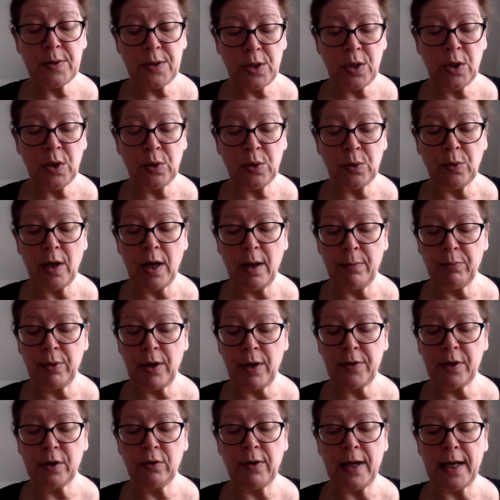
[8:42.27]
you her
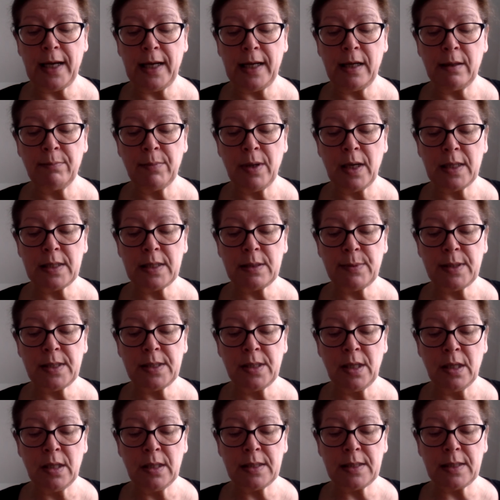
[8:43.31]
brother greatly admires Miss
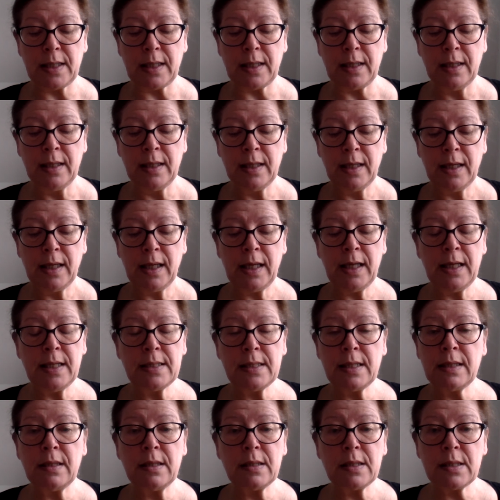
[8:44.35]
Darcy, he
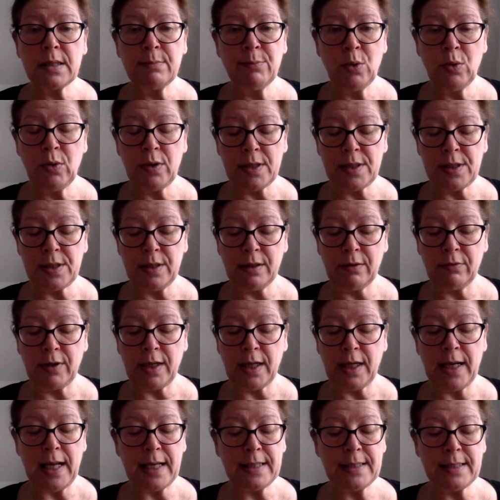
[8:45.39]
is in the smallest
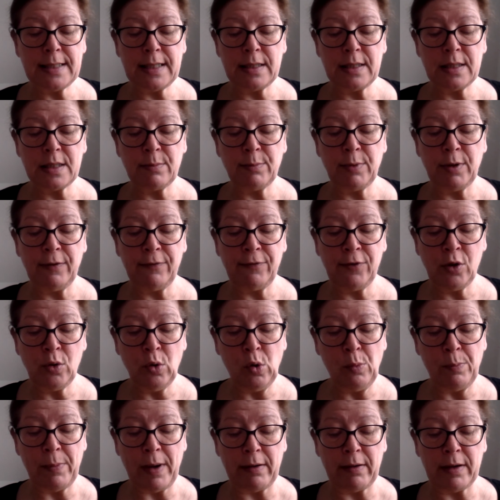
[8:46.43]
degree less sensible of
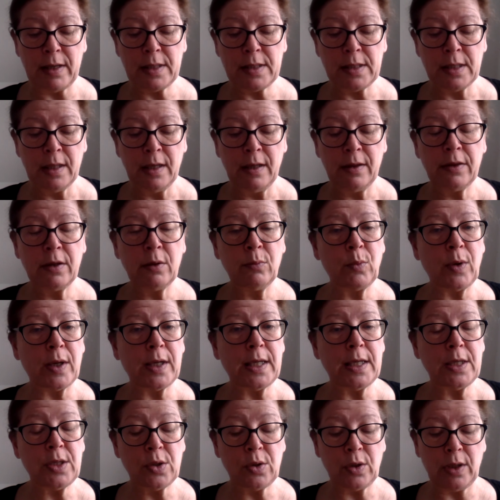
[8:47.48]
your merit than when
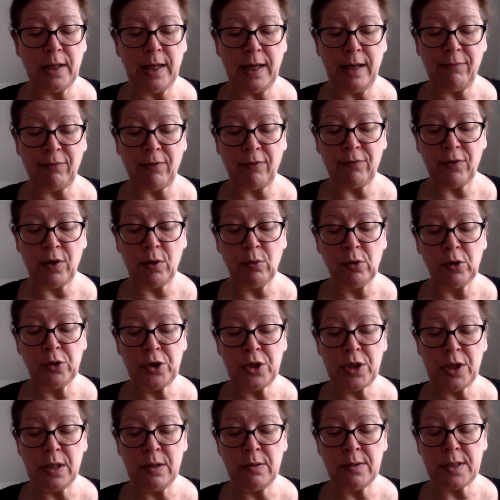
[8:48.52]
he took leave of you on
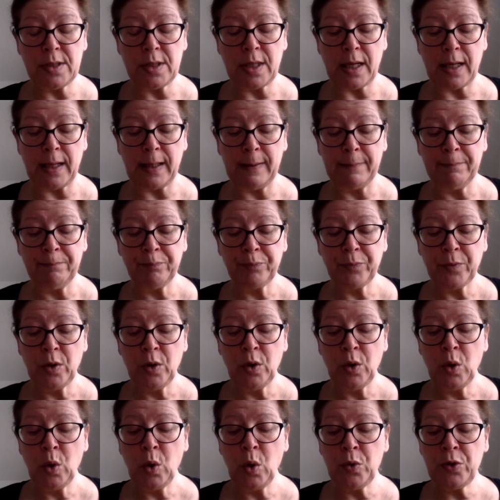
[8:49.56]
Tuesday,
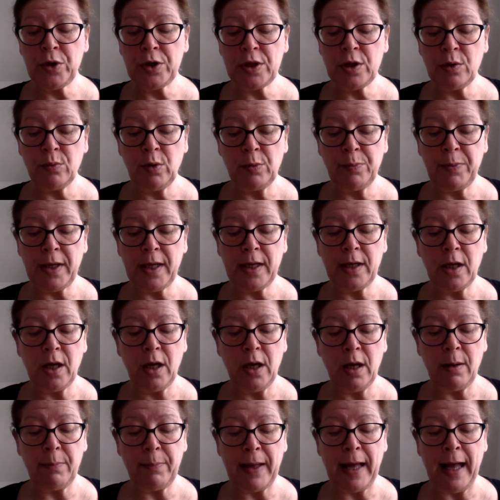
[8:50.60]
or that it will be in
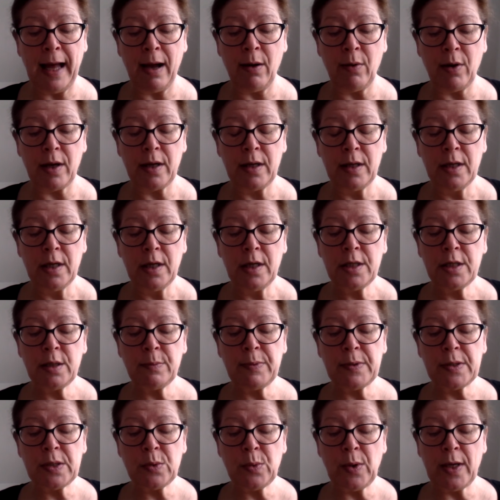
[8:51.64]
her power to
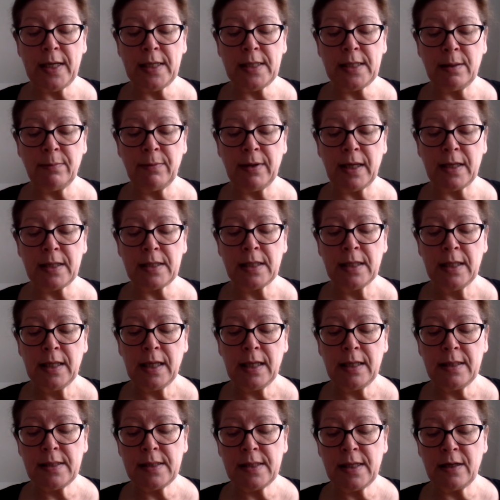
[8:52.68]
persuade him that,
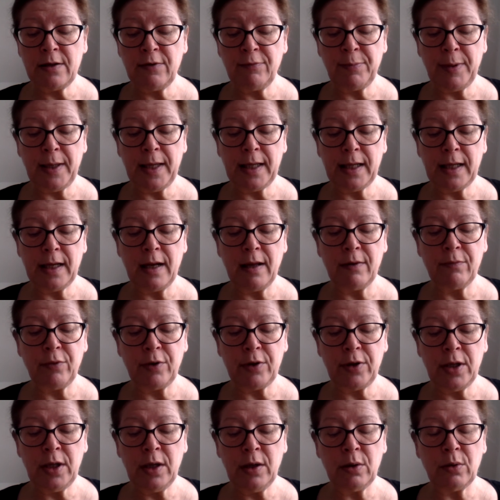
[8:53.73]
instead of being in love
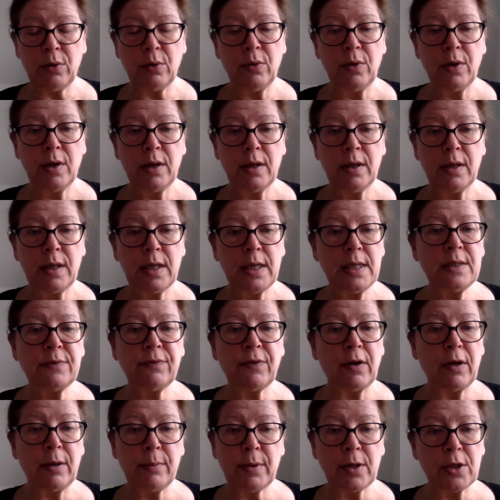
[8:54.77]
with you, he's
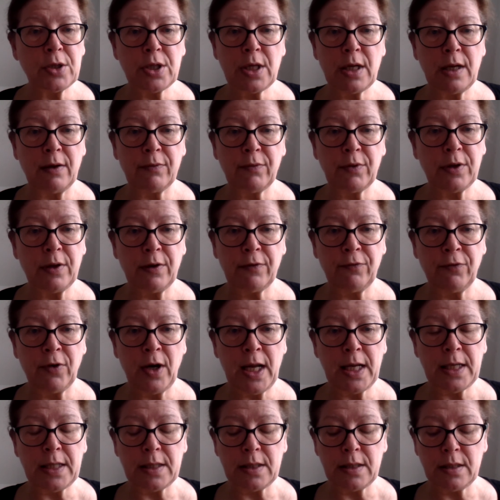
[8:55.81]
very much in love with her
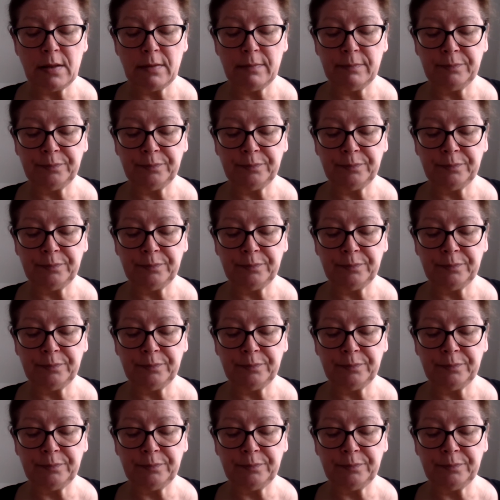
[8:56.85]
friend.